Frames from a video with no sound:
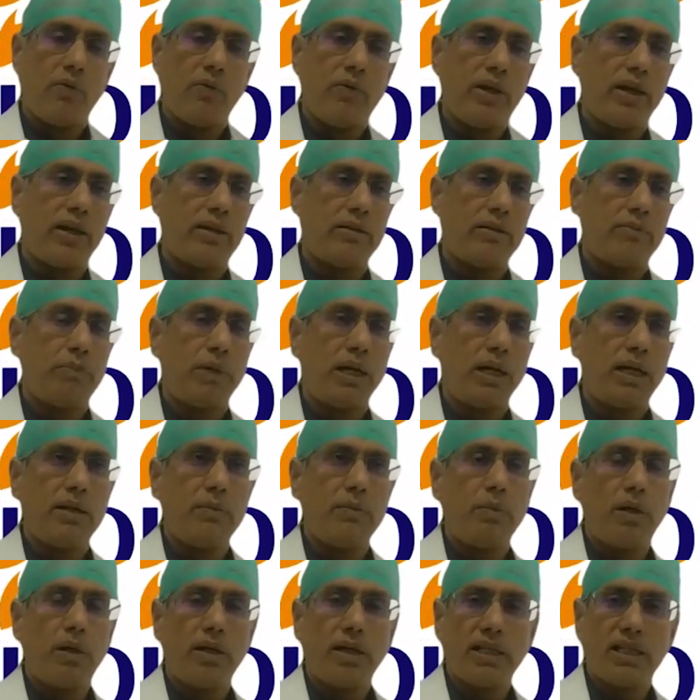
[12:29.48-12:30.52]
where
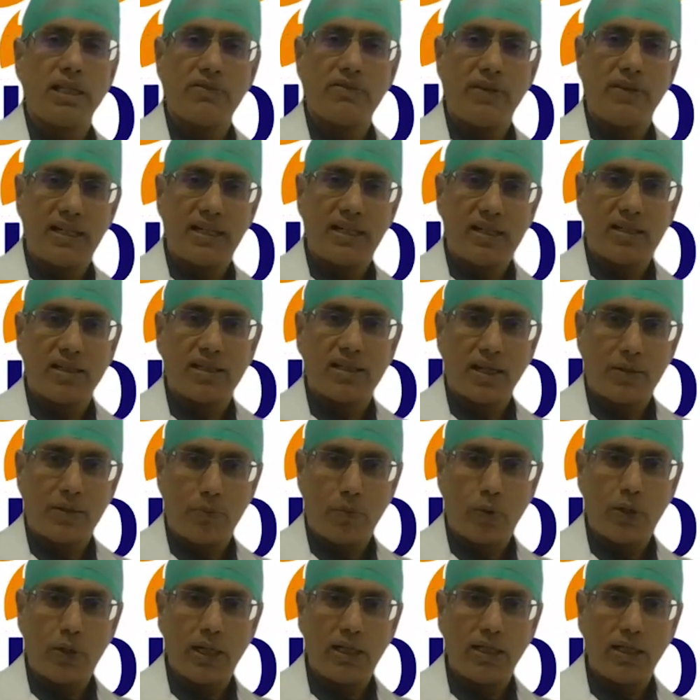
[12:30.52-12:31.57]
multiple risk factors are
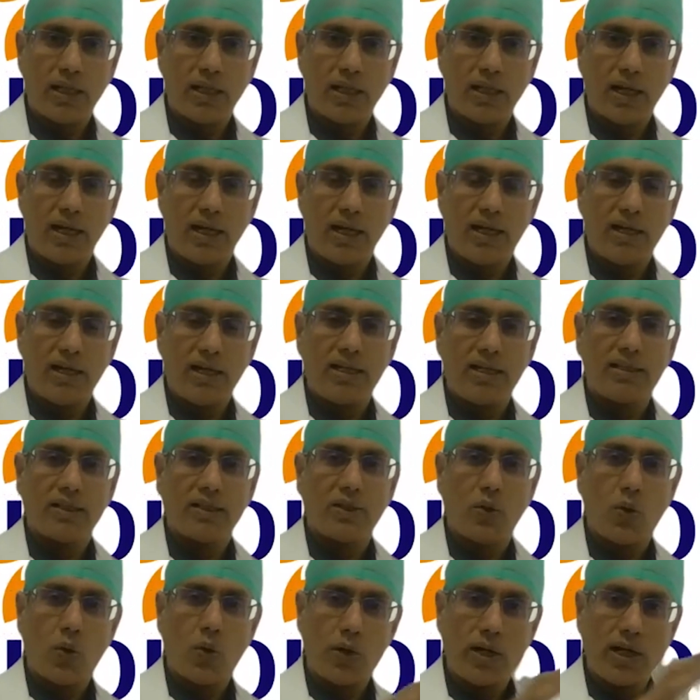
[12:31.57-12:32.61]
put in and a
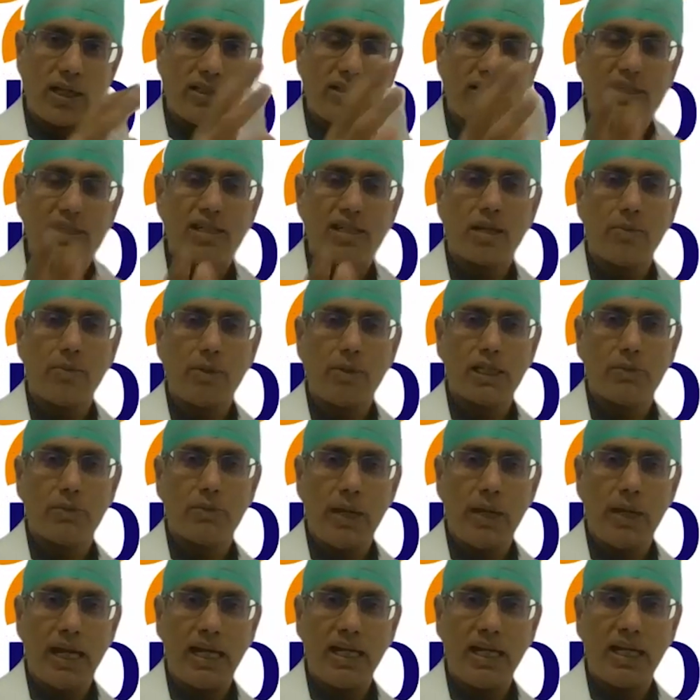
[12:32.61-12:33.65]
scoring system is
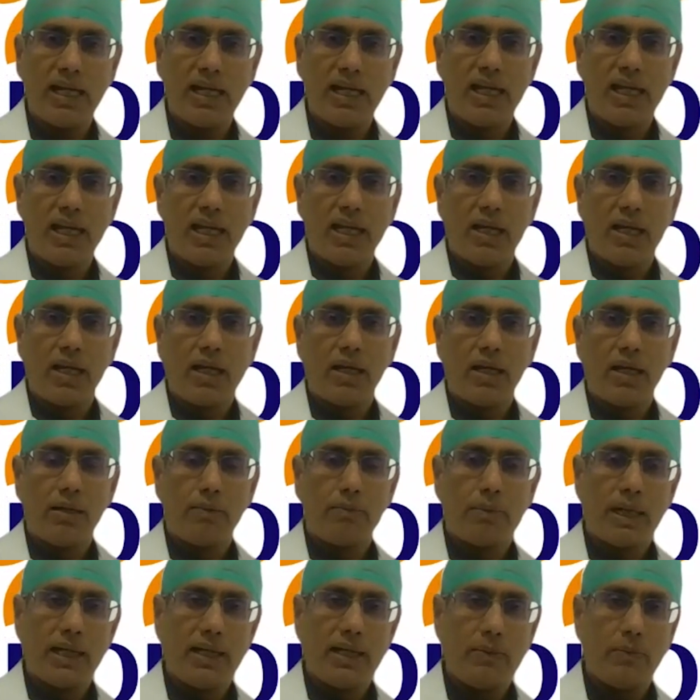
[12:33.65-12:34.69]
made
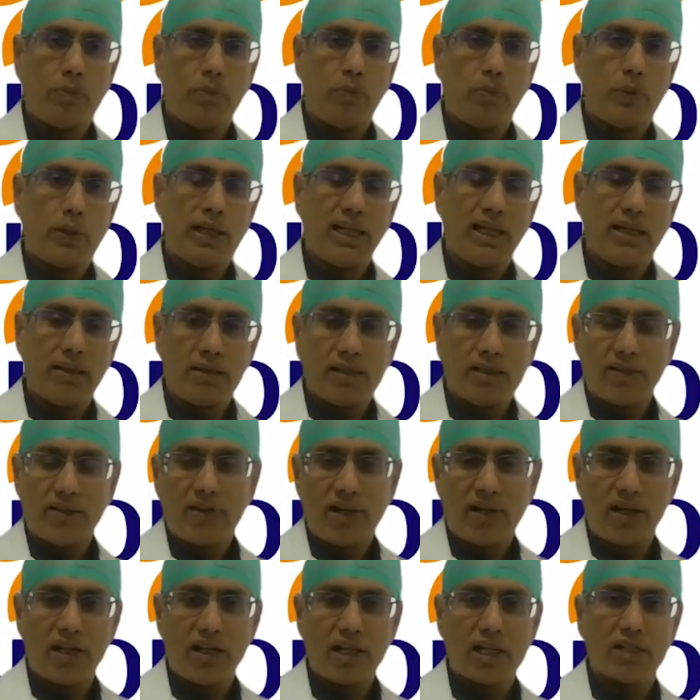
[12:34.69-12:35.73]
by putting in
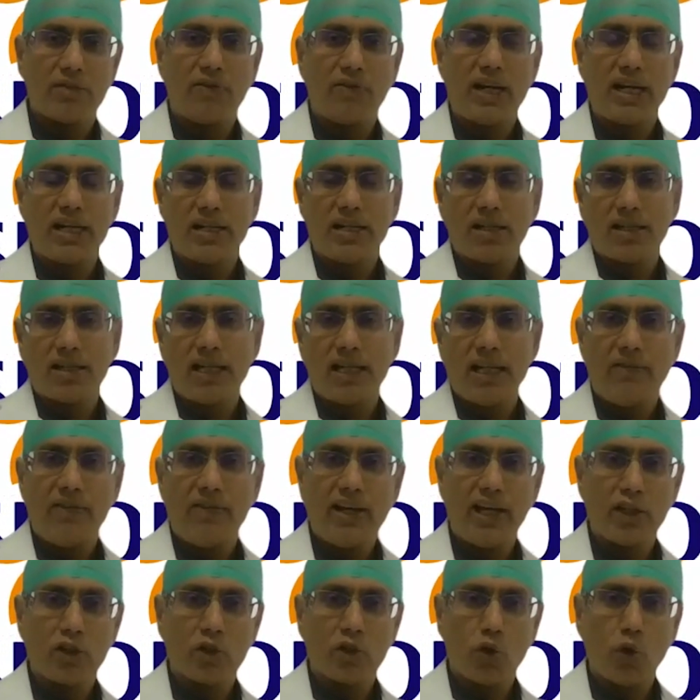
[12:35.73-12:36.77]
several risk factors and
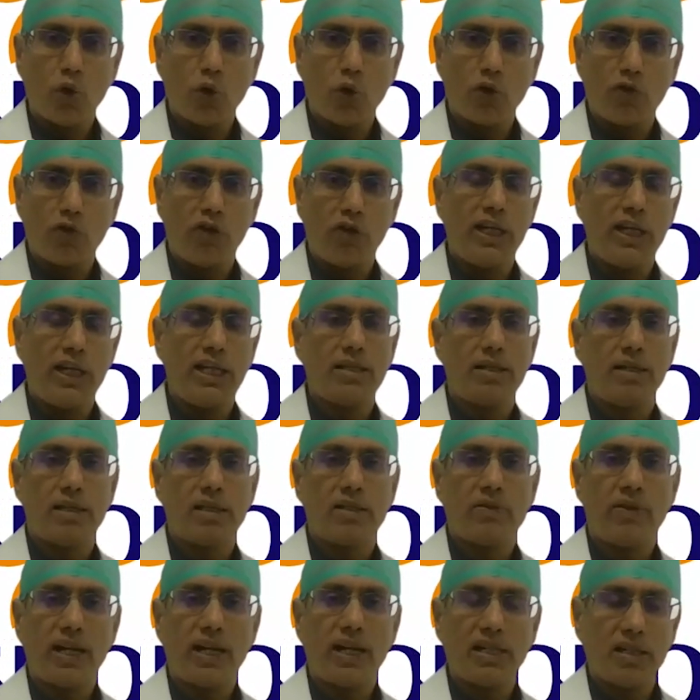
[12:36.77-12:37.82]
giving a score for each
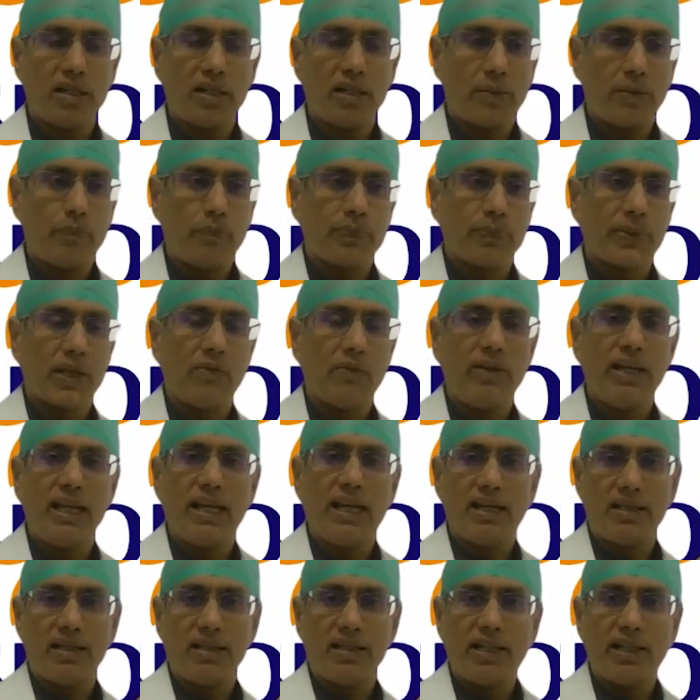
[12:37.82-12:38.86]
risk factor. We
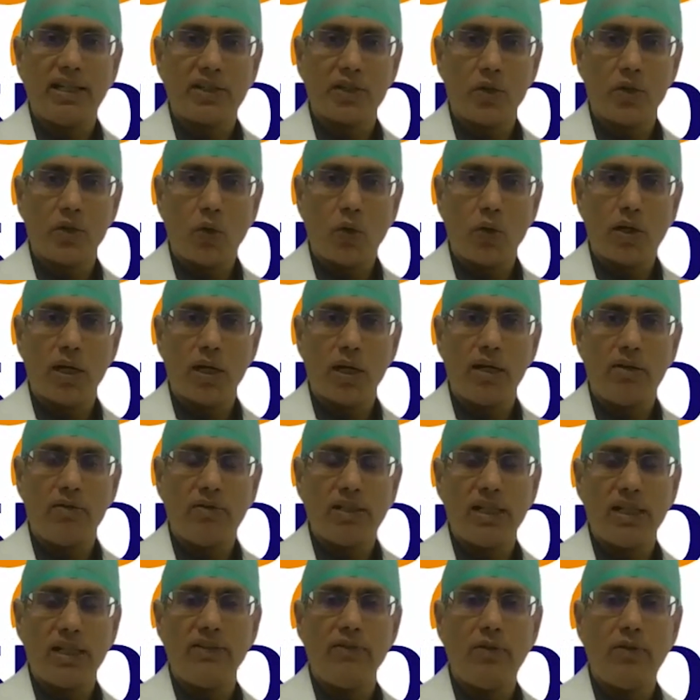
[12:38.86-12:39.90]
get a certain score and
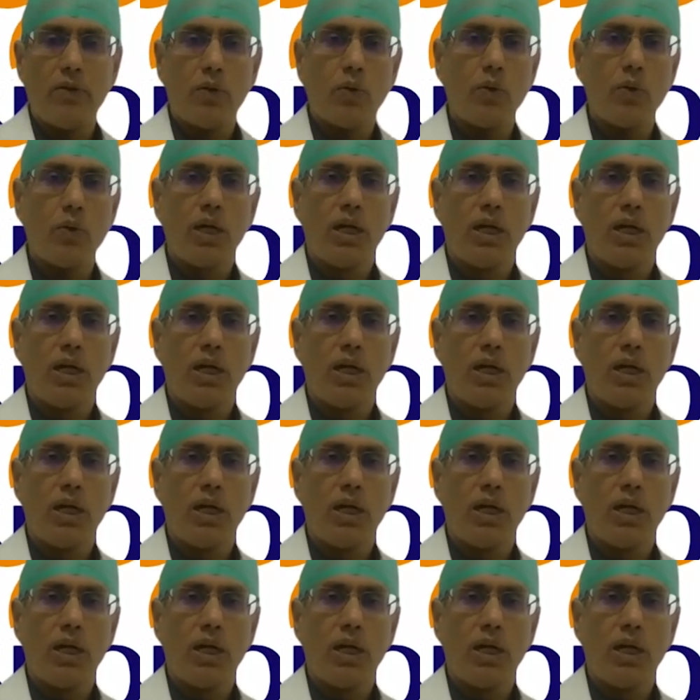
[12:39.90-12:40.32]
it will give you